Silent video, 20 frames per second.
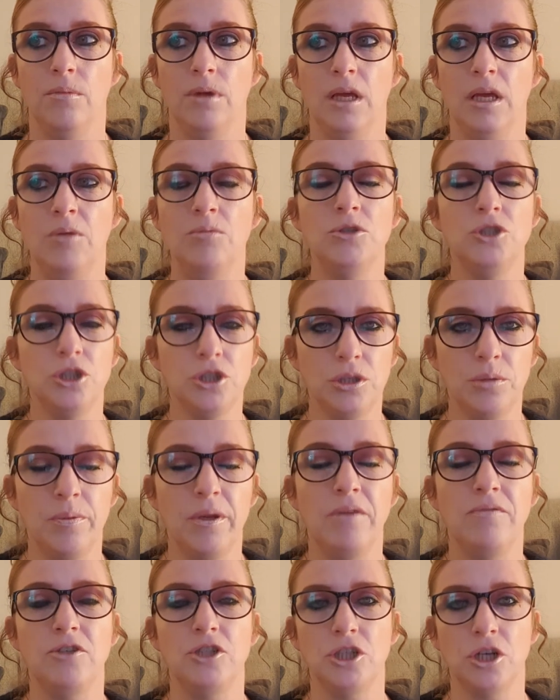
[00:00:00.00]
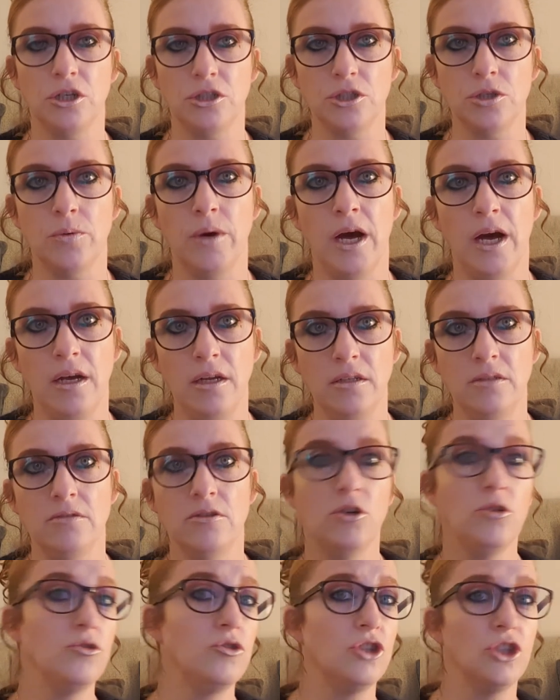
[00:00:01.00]
It was just a bit of a shock to her,
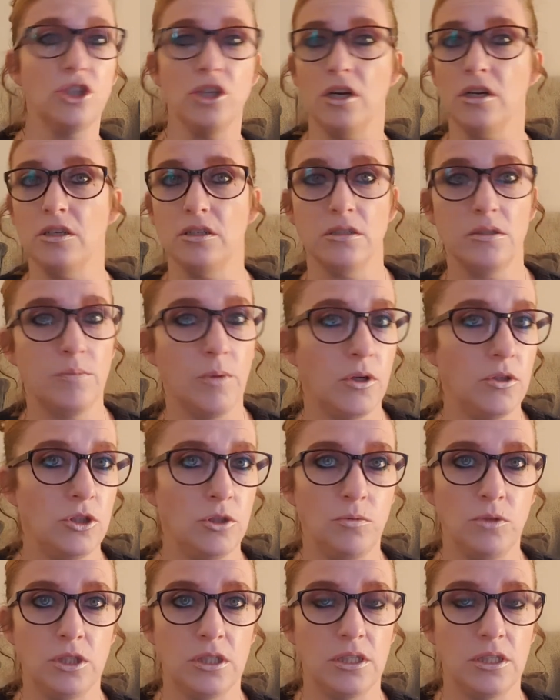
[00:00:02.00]
culture shock, I suppose you would